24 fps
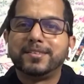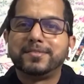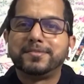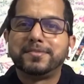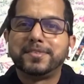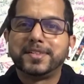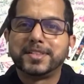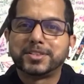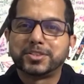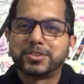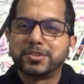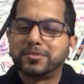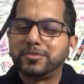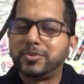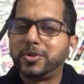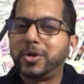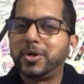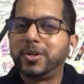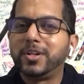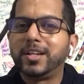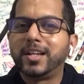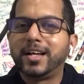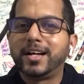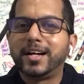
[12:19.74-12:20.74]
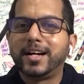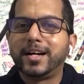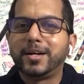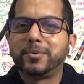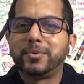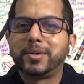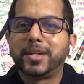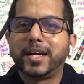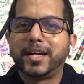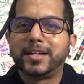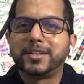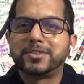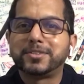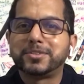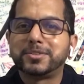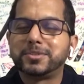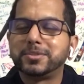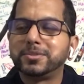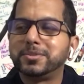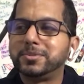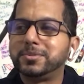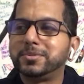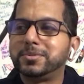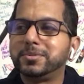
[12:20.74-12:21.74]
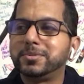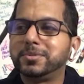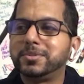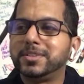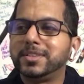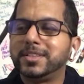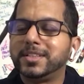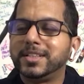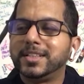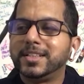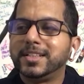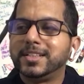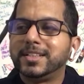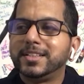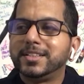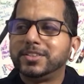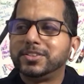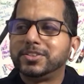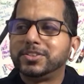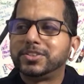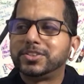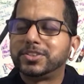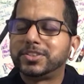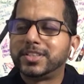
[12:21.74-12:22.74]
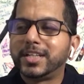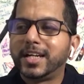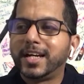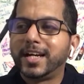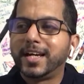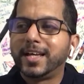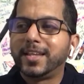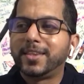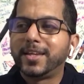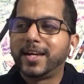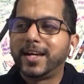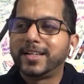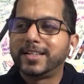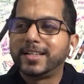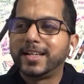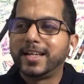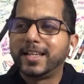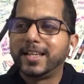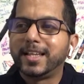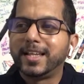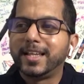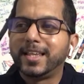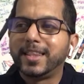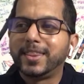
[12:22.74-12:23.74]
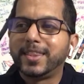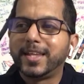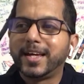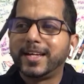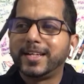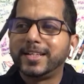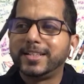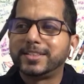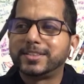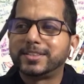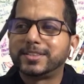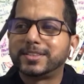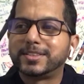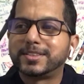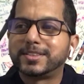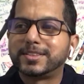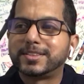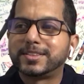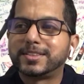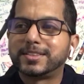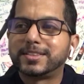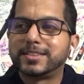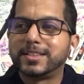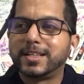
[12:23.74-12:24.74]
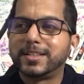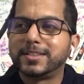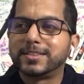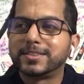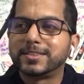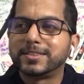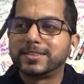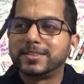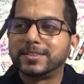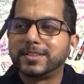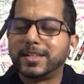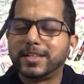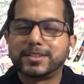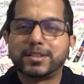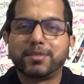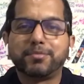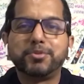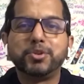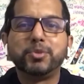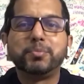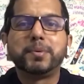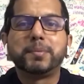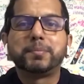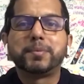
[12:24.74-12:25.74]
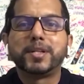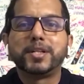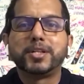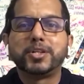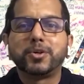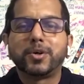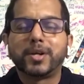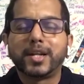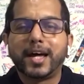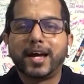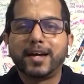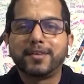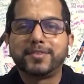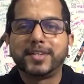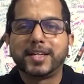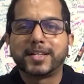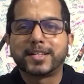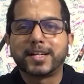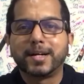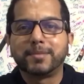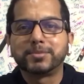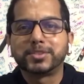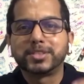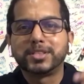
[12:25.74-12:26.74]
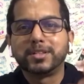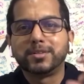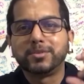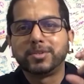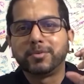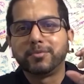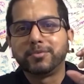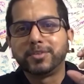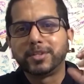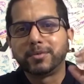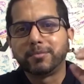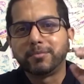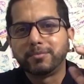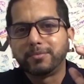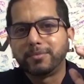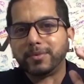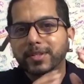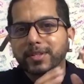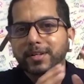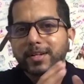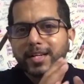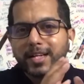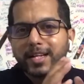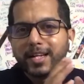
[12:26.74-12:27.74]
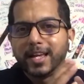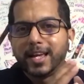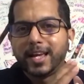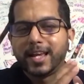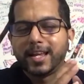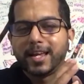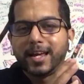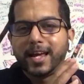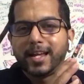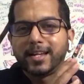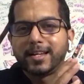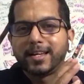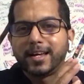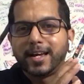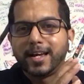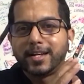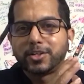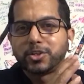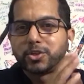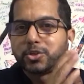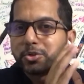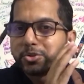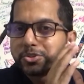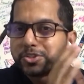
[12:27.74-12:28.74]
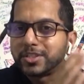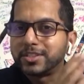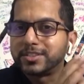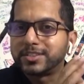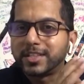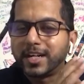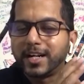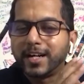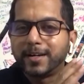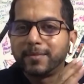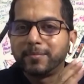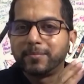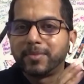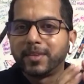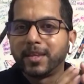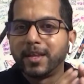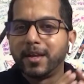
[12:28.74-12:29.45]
First of all, I would like to share that there's a few people in your life that comes in at a crucial time,